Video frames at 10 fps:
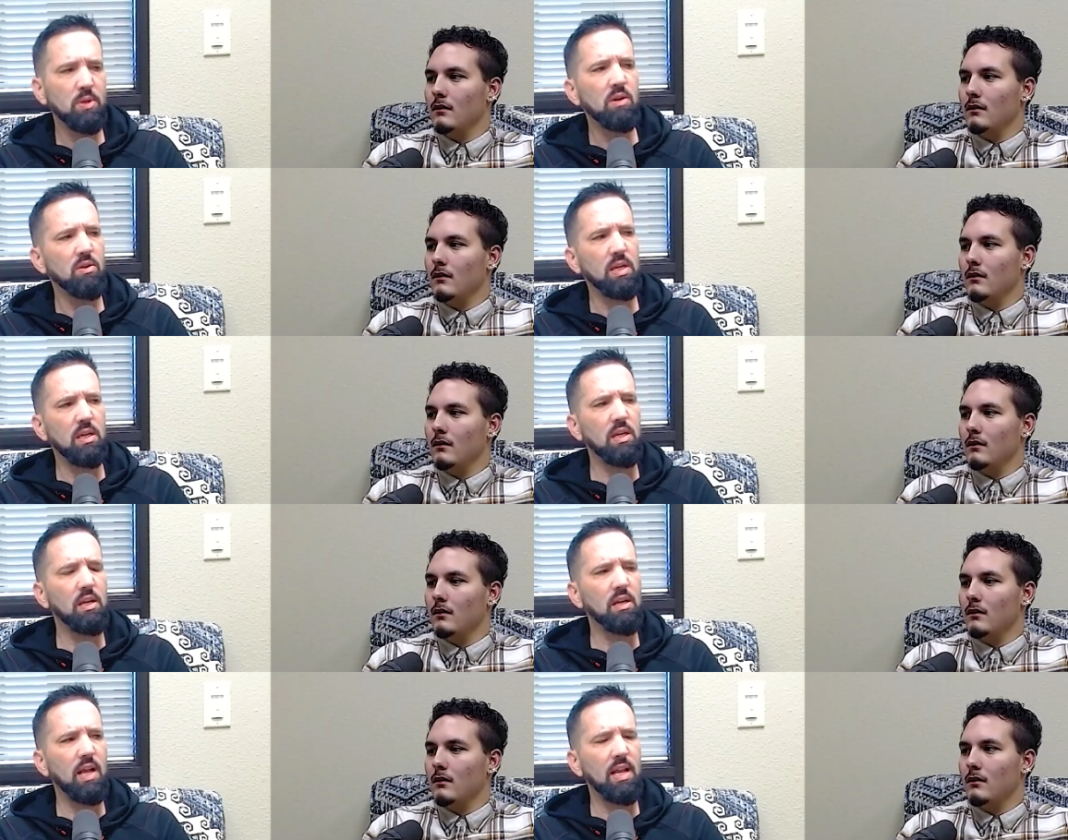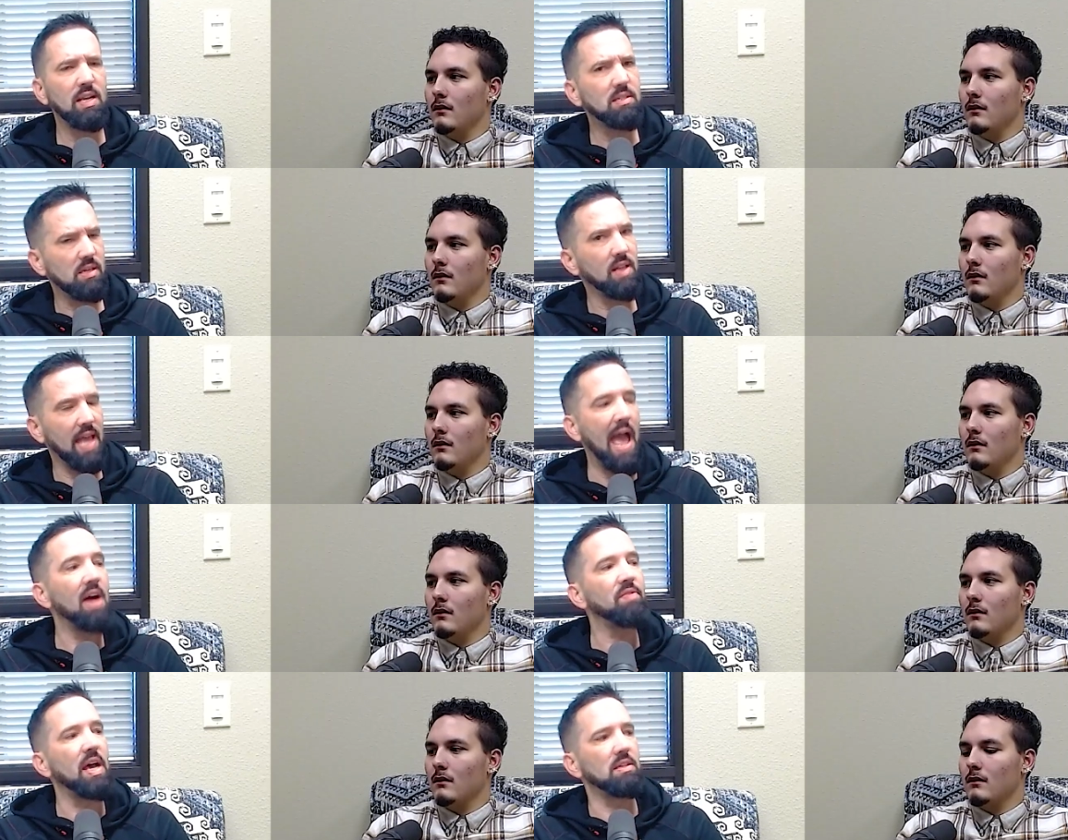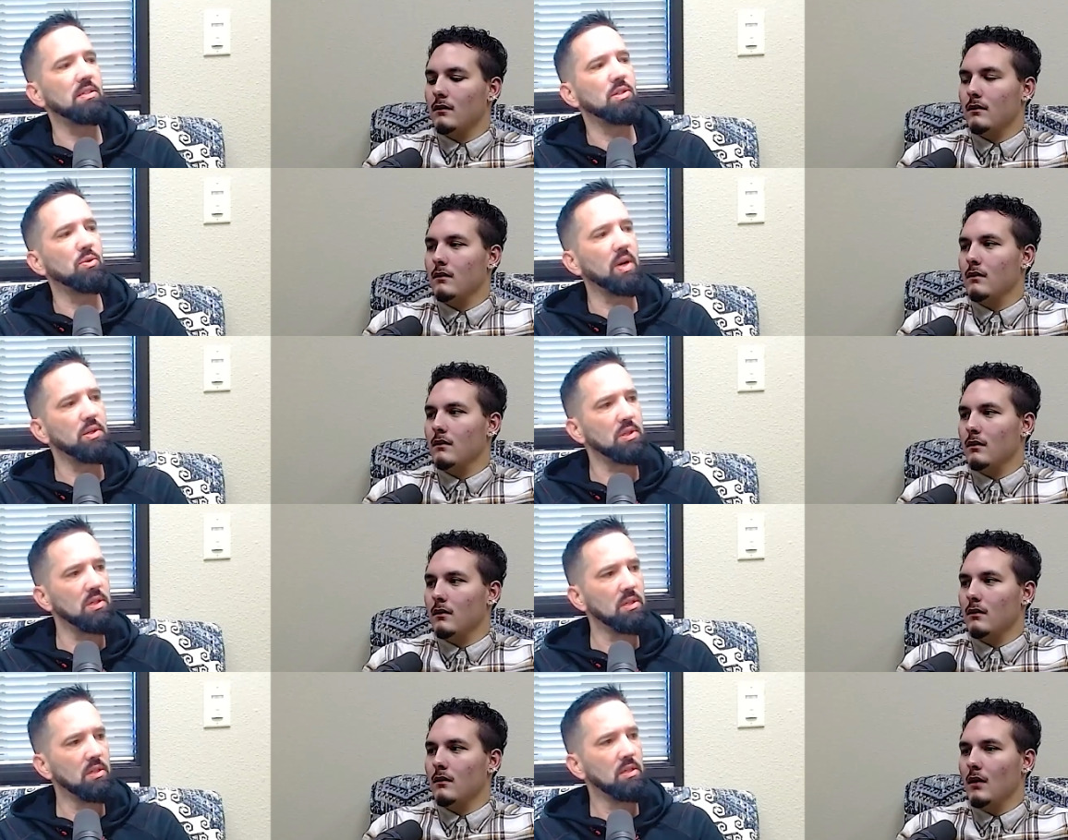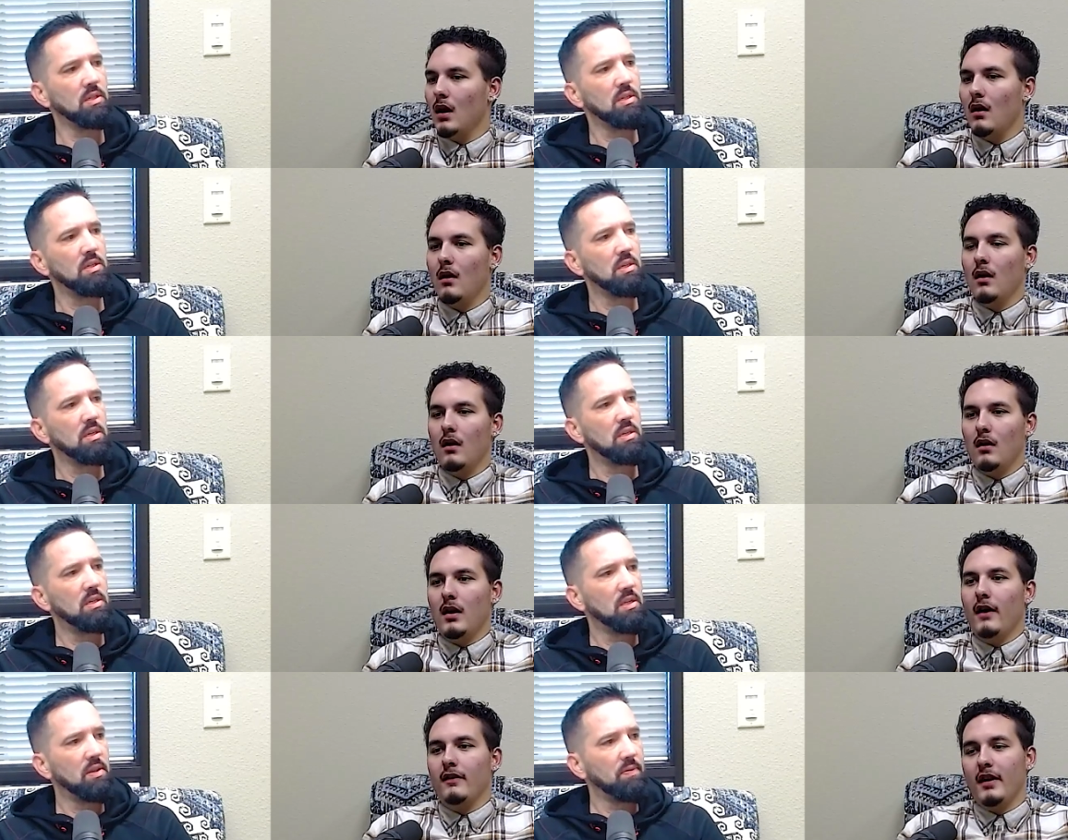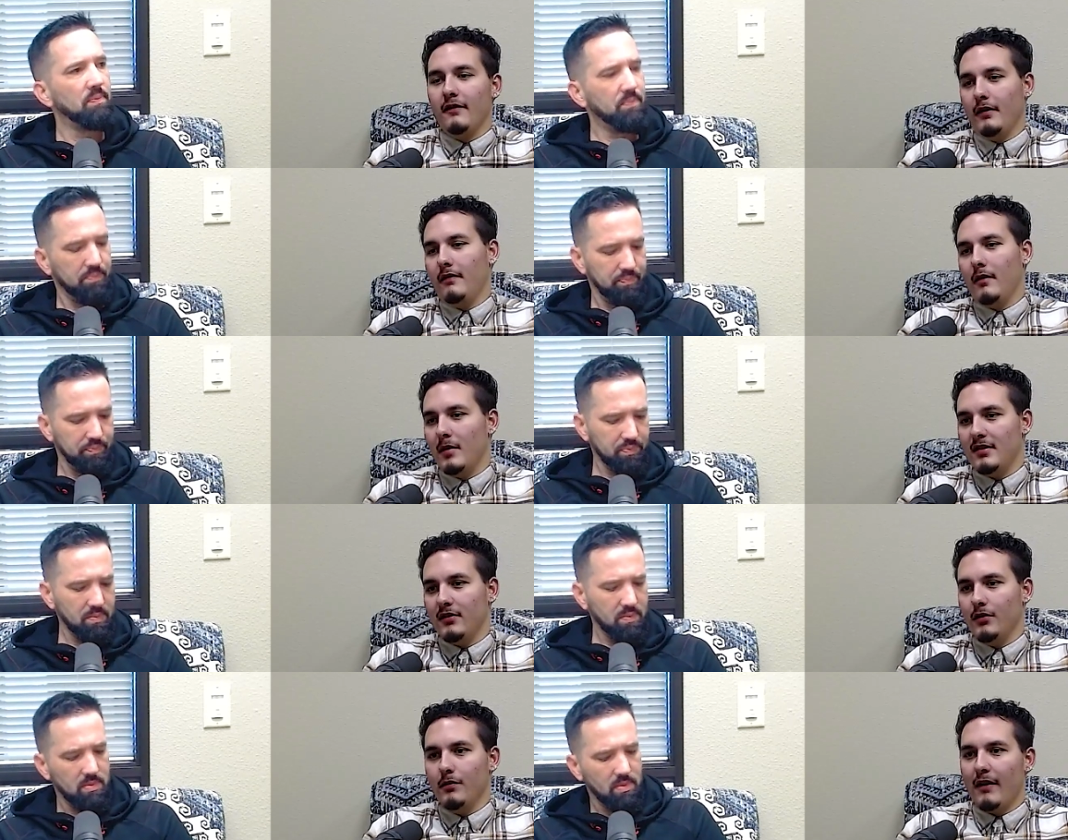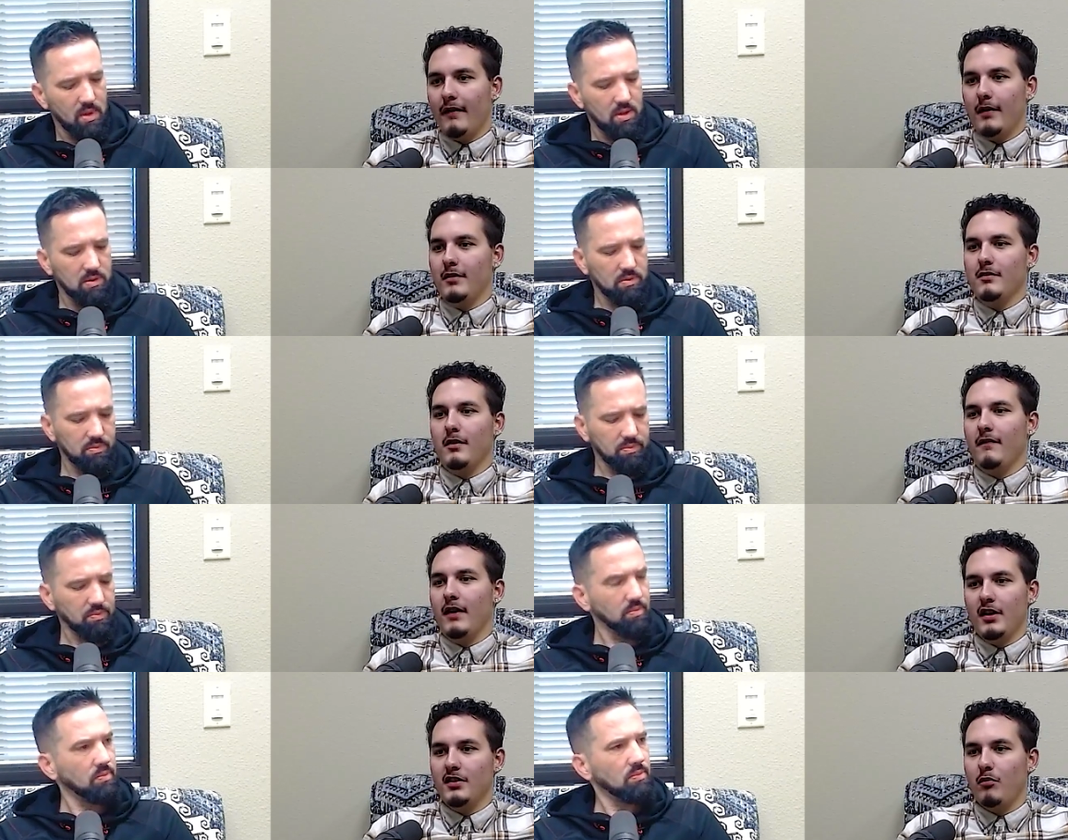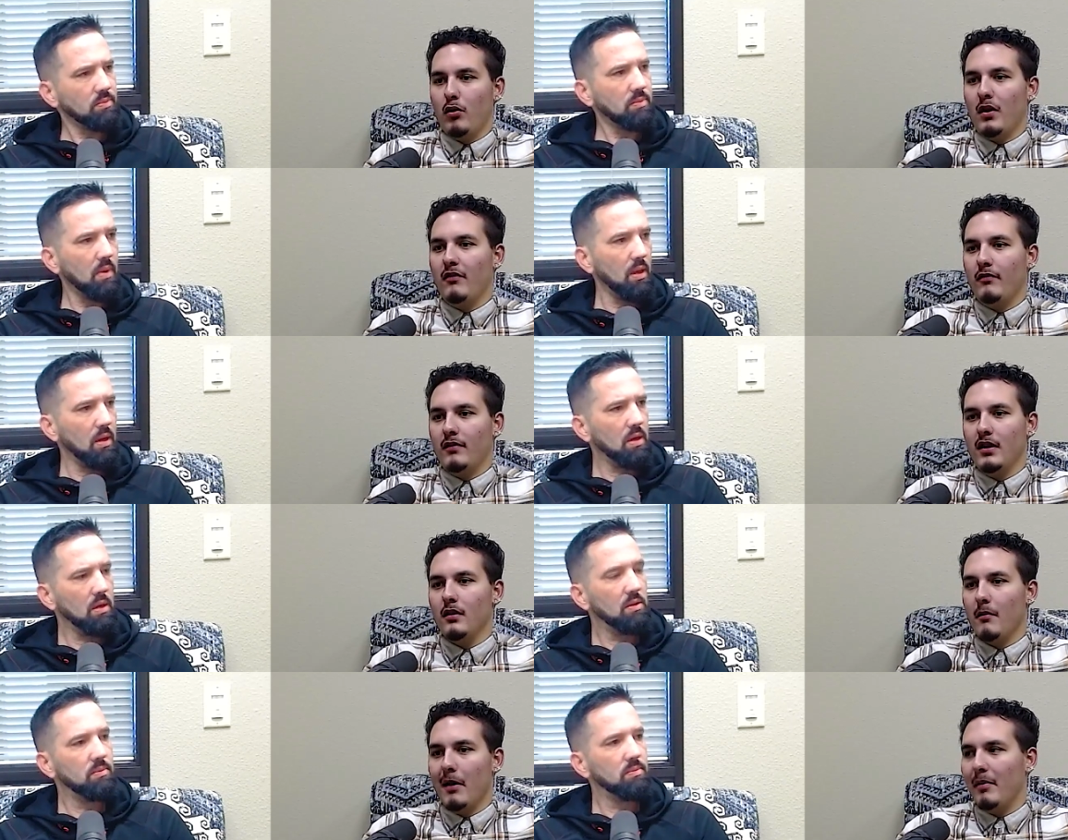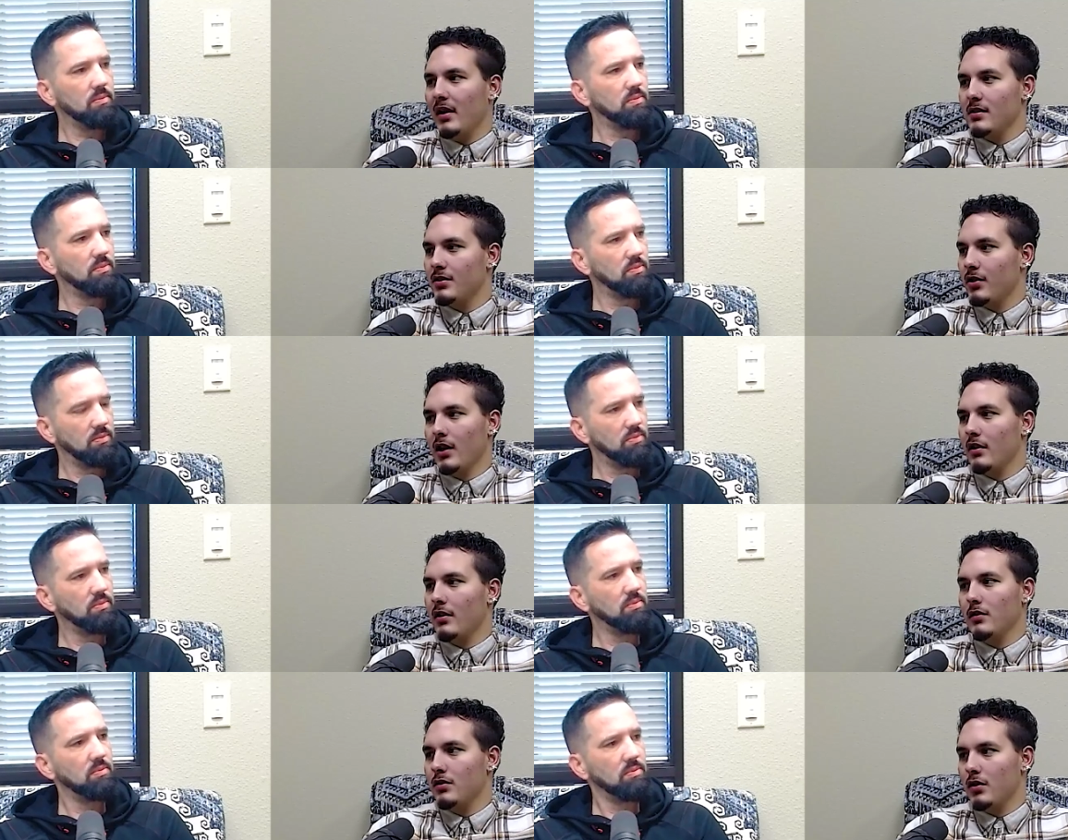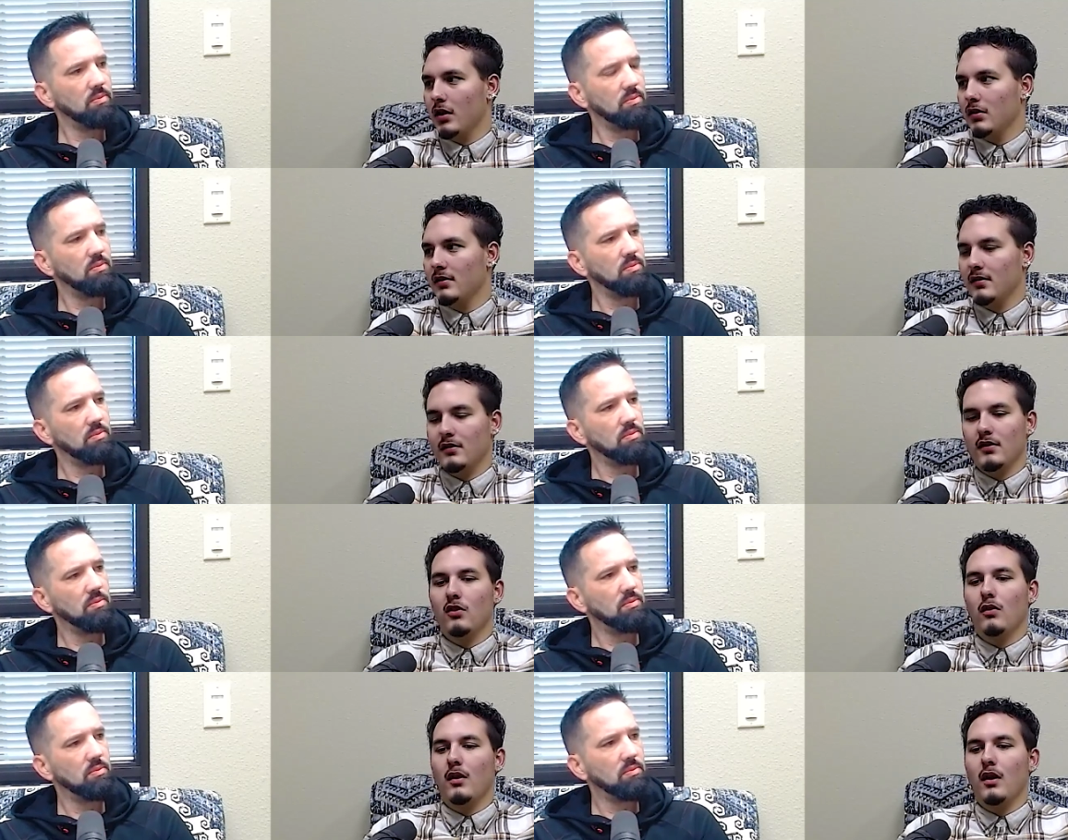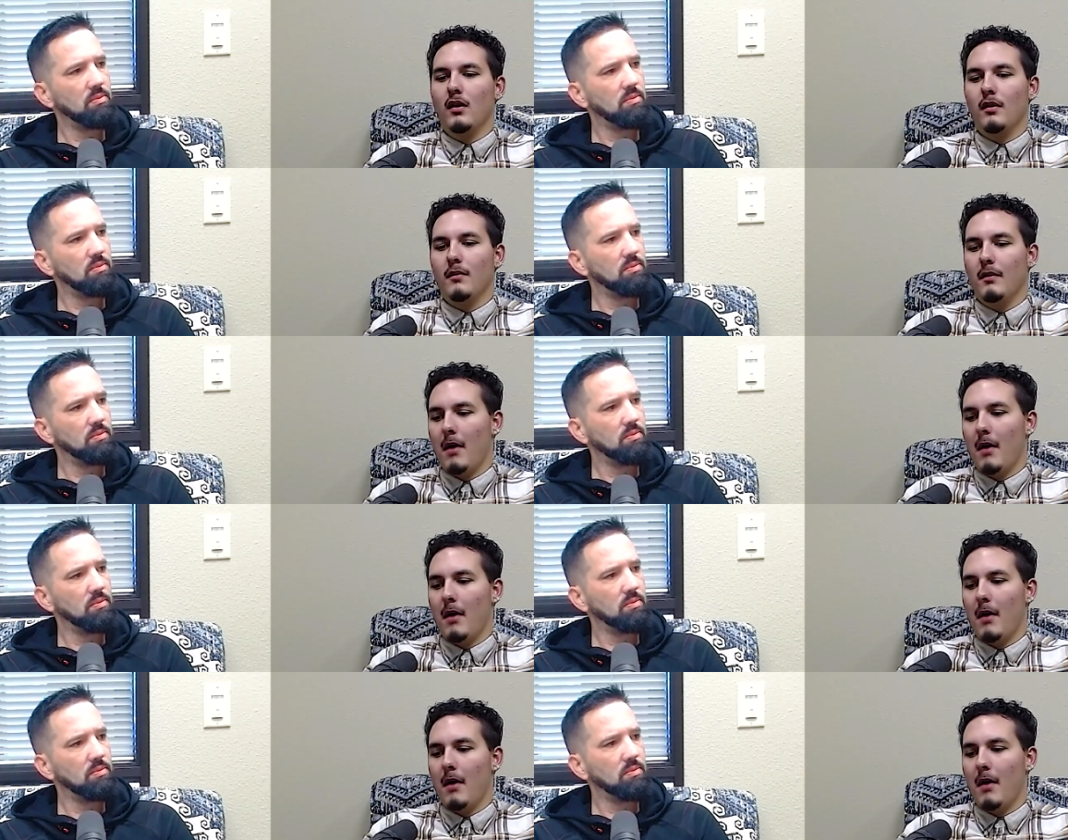Speaker 1: don't necessarily have that situation.
Speaker 2: Yeah, thankfully for me too, my family's been very supportive. Neither of my parents drink or use drugs, so um, in my